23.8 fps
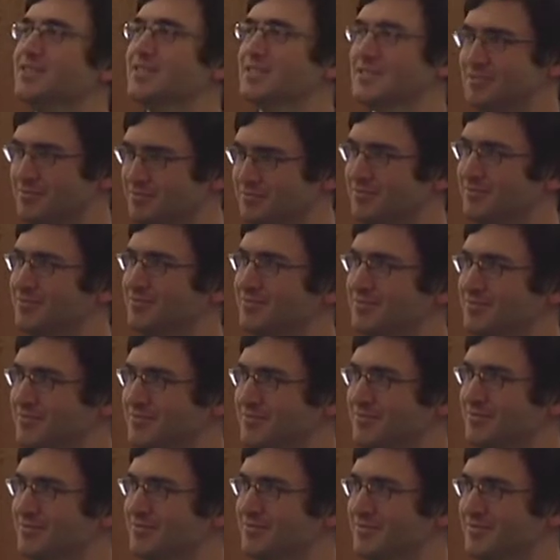And Mrs.
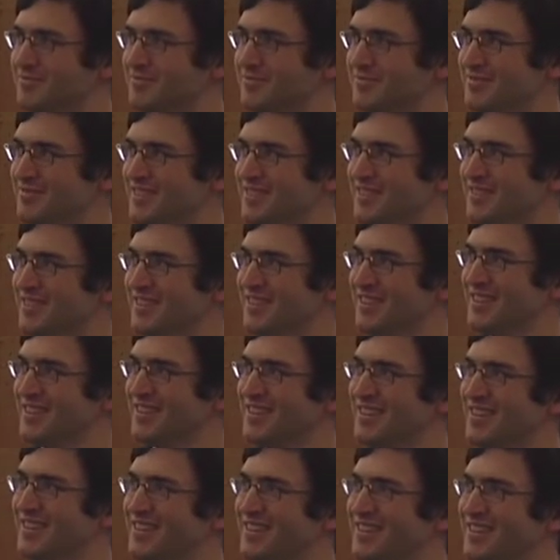Claus is kind of
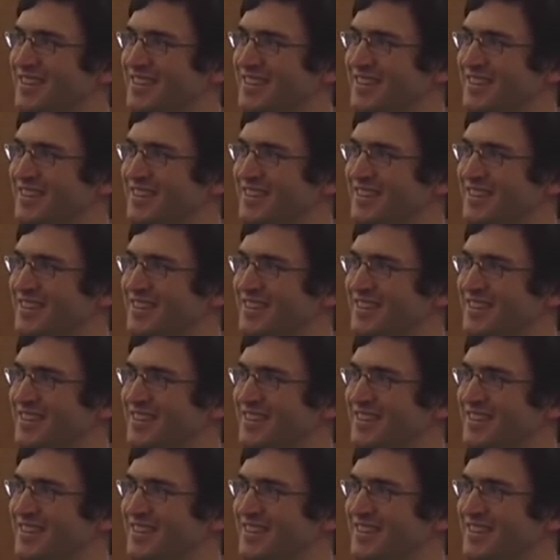insisting that